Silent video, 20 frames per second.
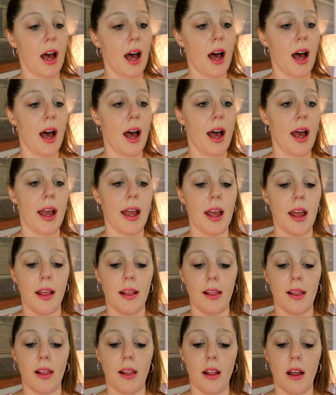I
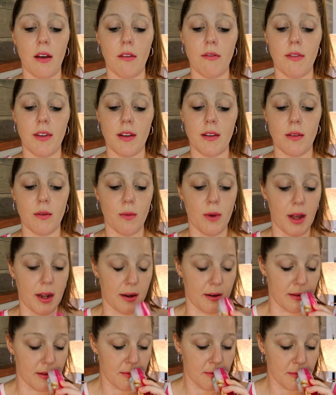love this one.